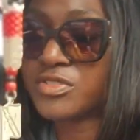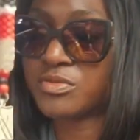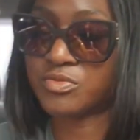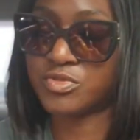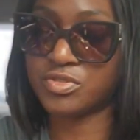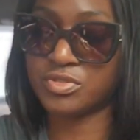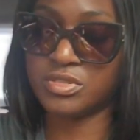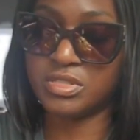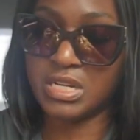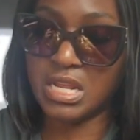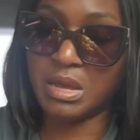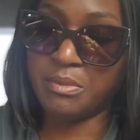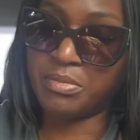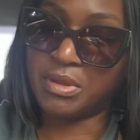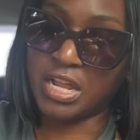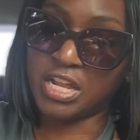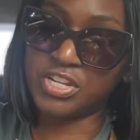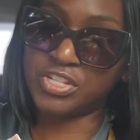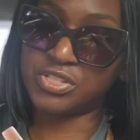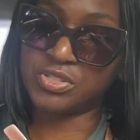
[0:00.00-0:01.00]
is from Trinidad,
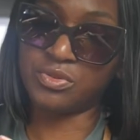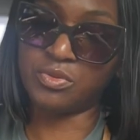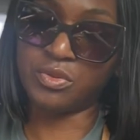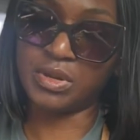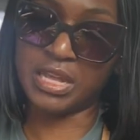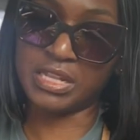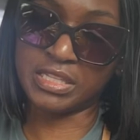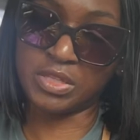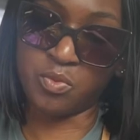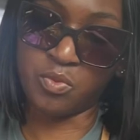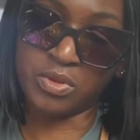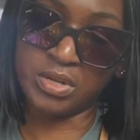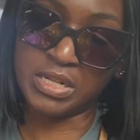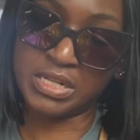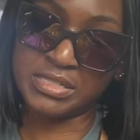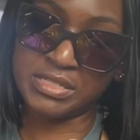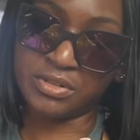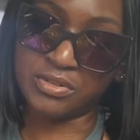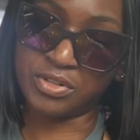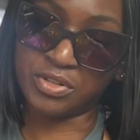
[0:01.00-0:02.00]
but I just know like the one
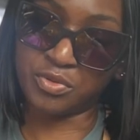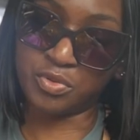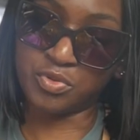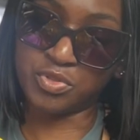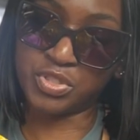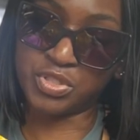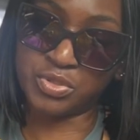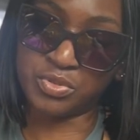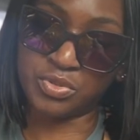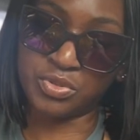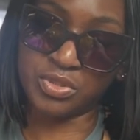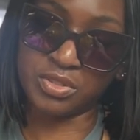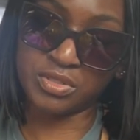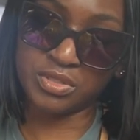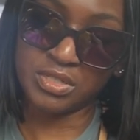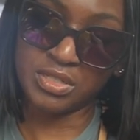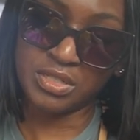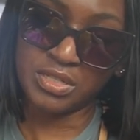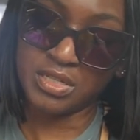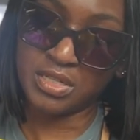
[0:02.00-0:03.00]
they sell in the grocery store.
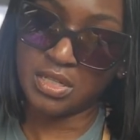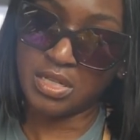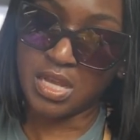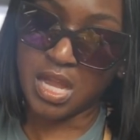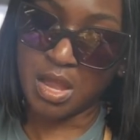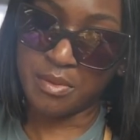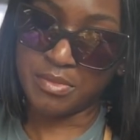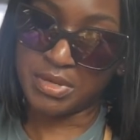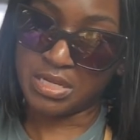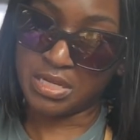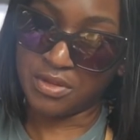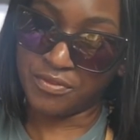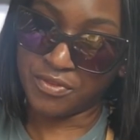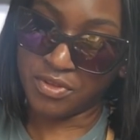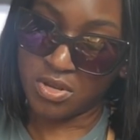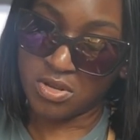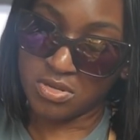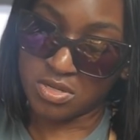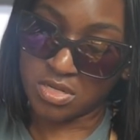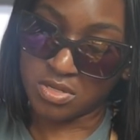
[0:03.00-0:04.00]
I mean,
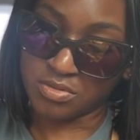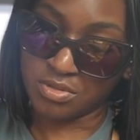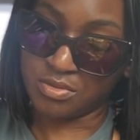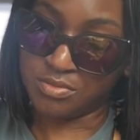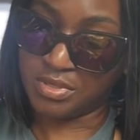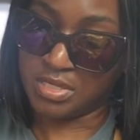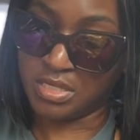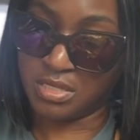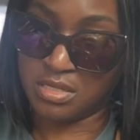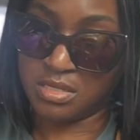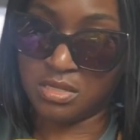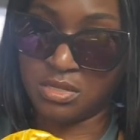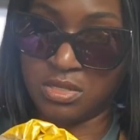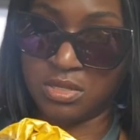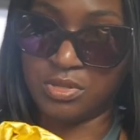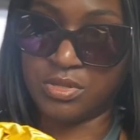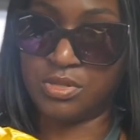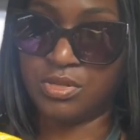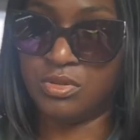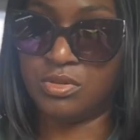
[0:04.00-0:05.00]
if y'all Caribbean,
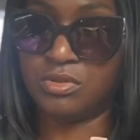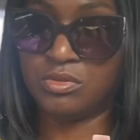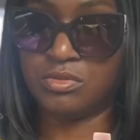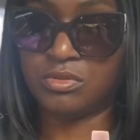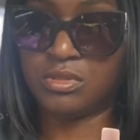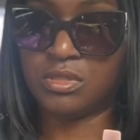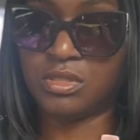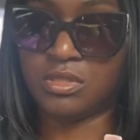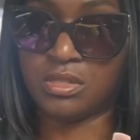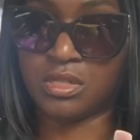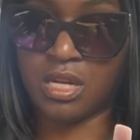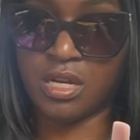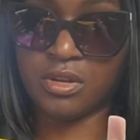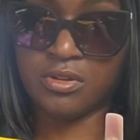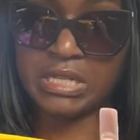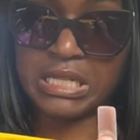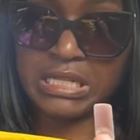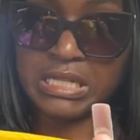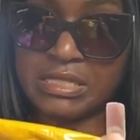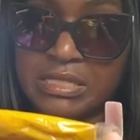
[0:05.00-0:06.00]
y'all know the
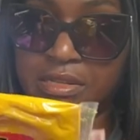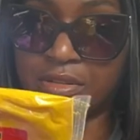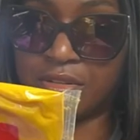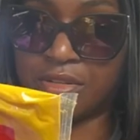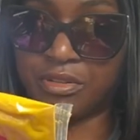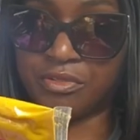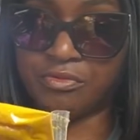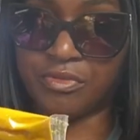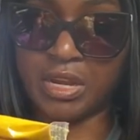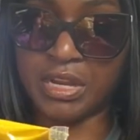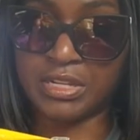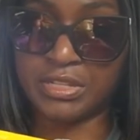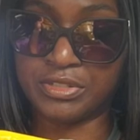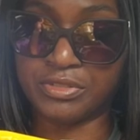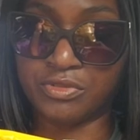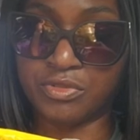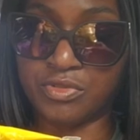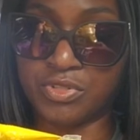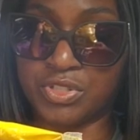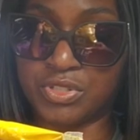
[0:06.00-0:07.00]
curry they sell in the
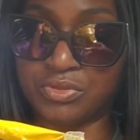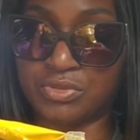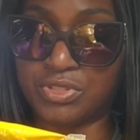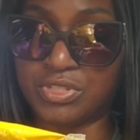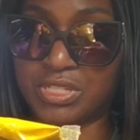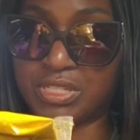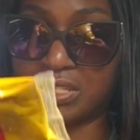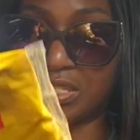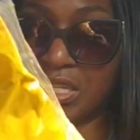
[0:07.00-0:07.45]
regular grocery store, it's